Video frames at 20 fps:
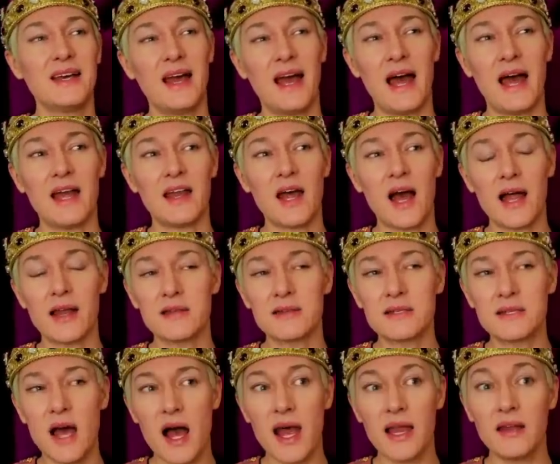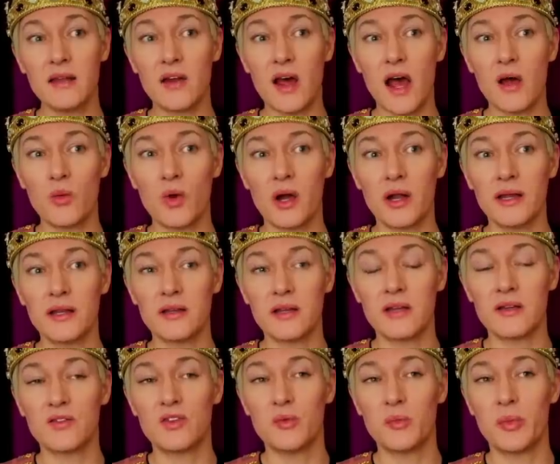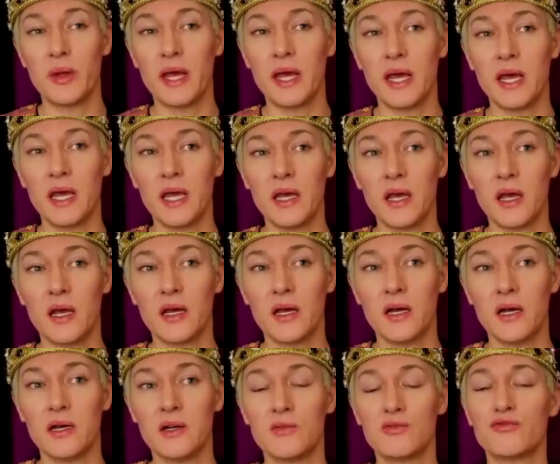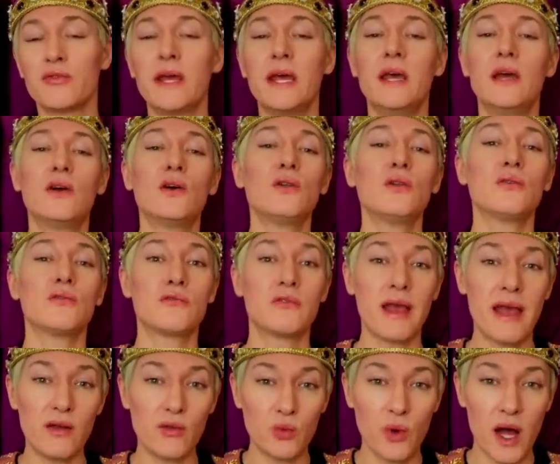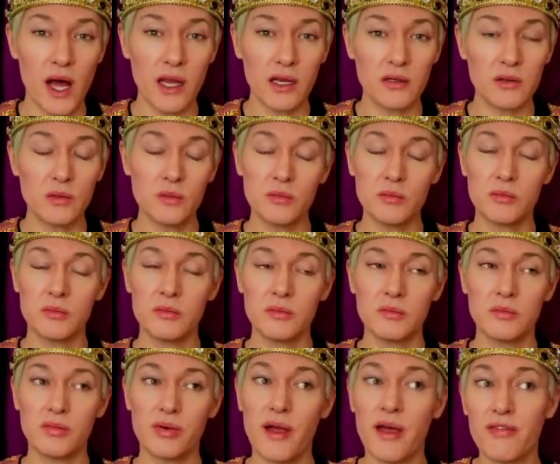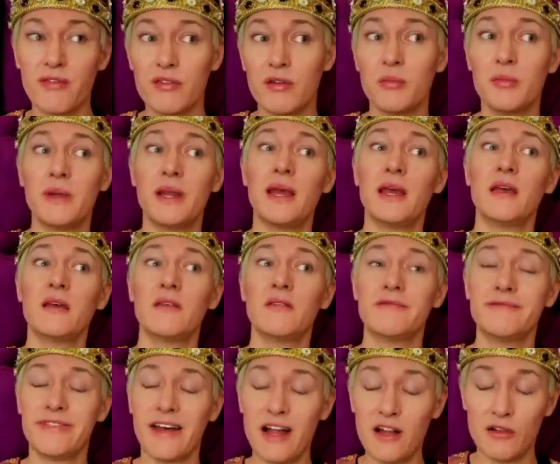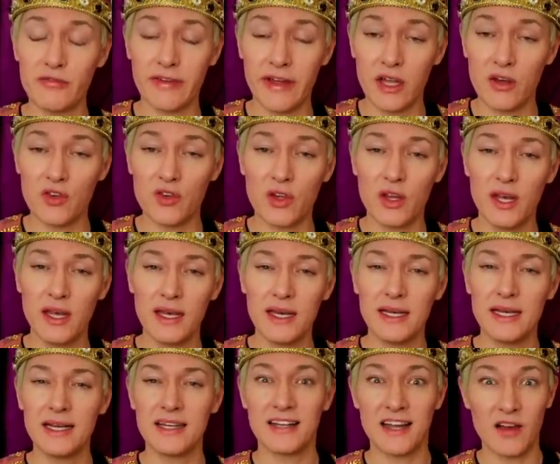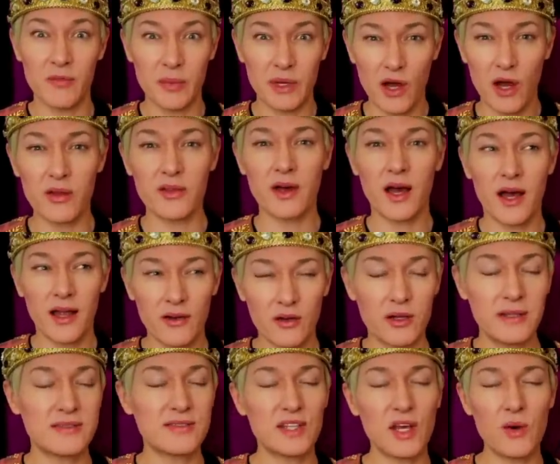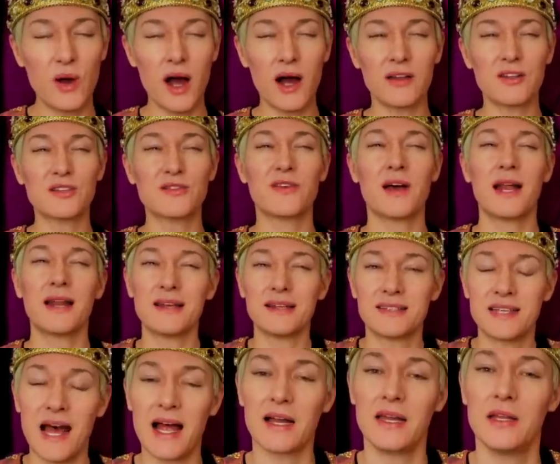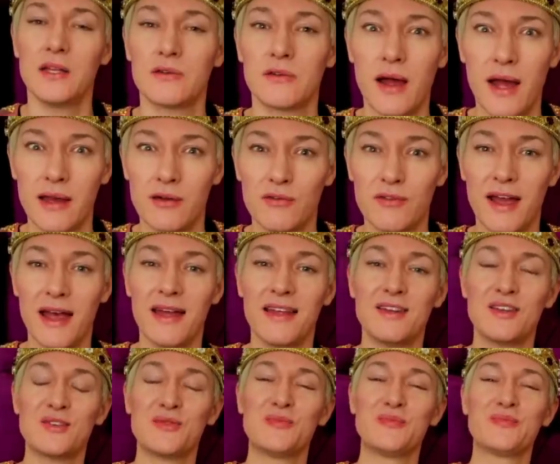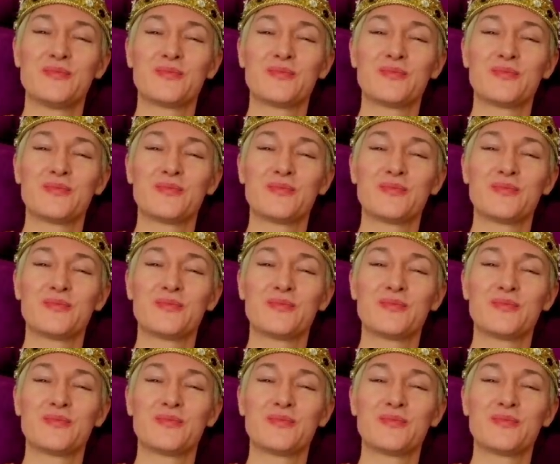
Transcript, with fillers: and I decided I wanted it to be a regal red one, preferably velvet. And I've been on the hunt, it's so hard to find exactly the right red.